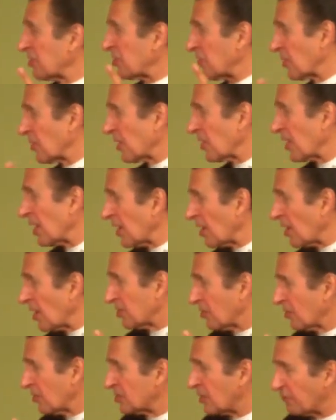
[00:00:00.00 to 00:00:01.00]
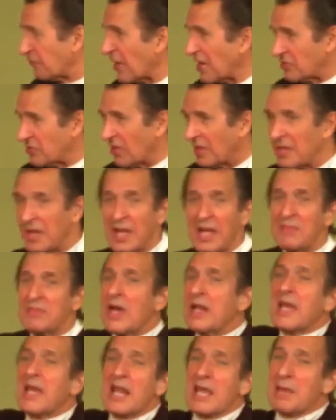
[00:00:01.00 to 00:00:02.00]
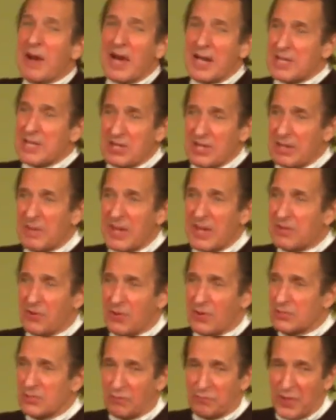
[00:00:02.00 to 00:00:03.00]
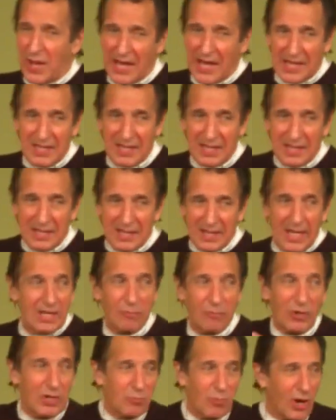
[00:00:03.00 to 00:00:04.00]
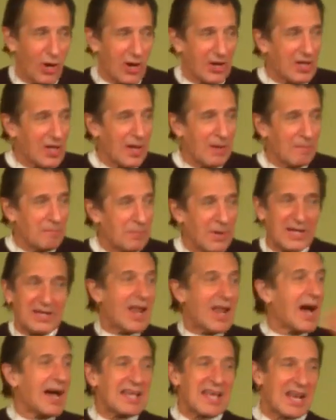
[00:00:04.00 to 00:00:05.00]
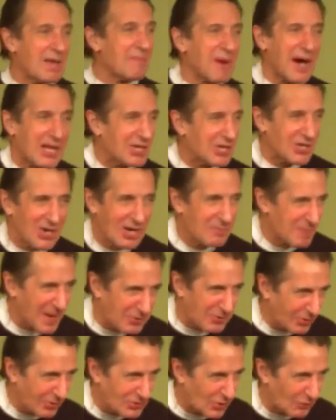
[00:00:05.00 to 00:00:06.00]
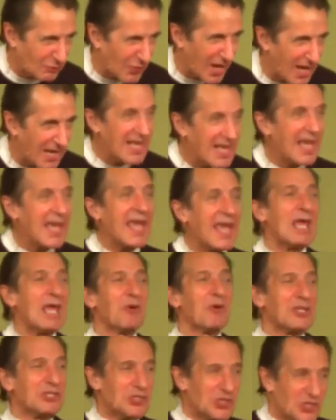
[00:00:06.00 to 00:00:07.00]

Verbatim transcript: cru- crucifixion, then anybody could be crucified and it would work. But not anybody could be crucified. It was